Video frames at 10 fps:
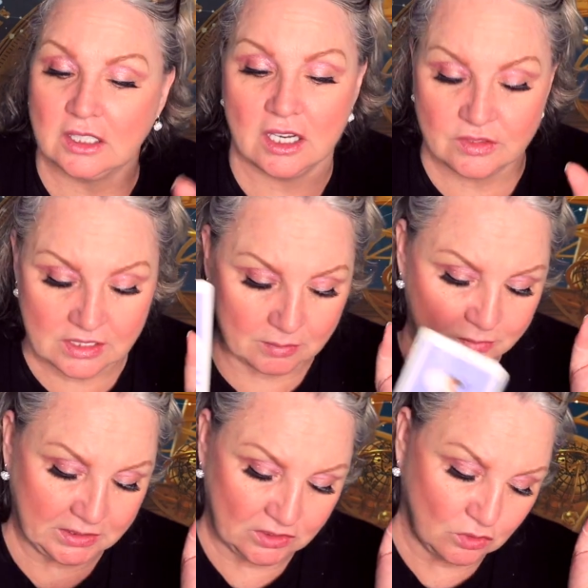cut the
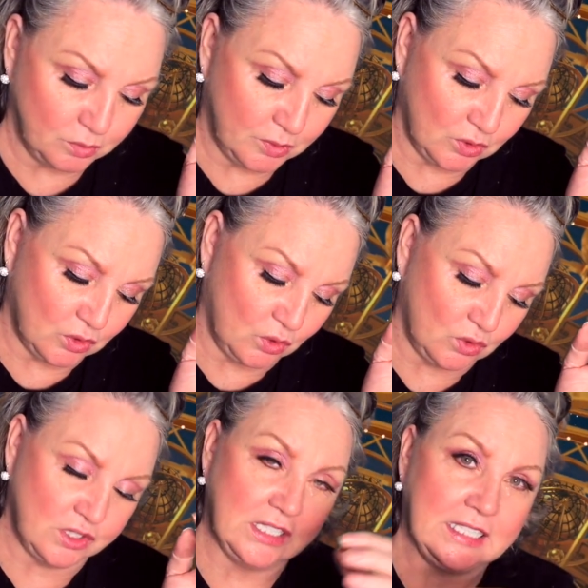umbilical
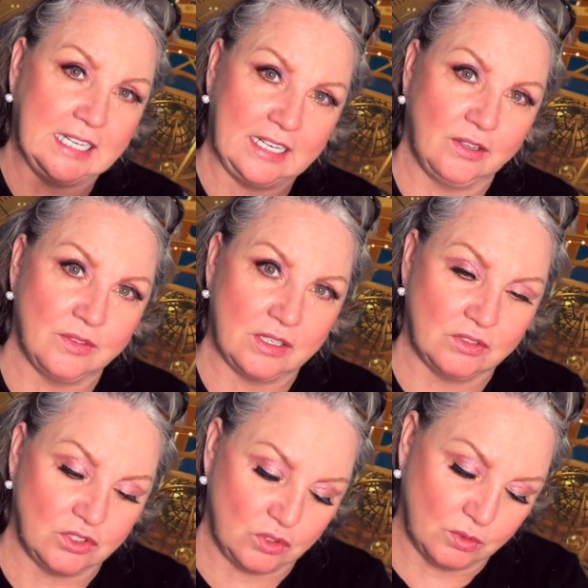cord and get out there
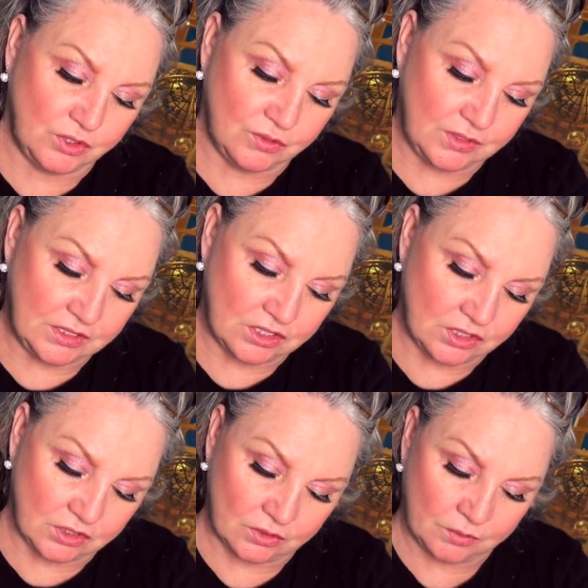and do what you need to
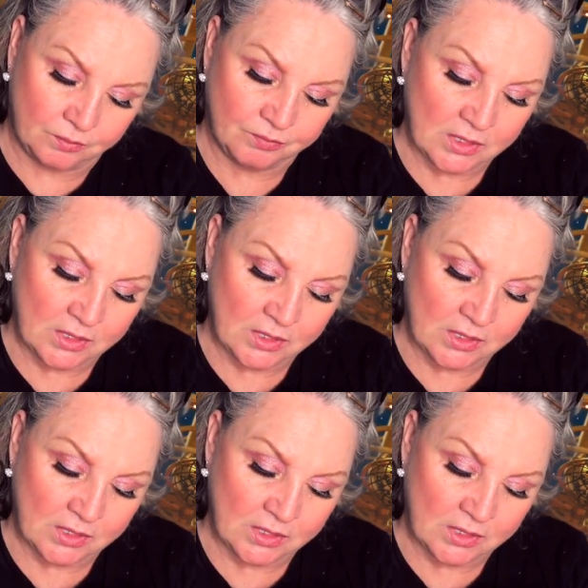do.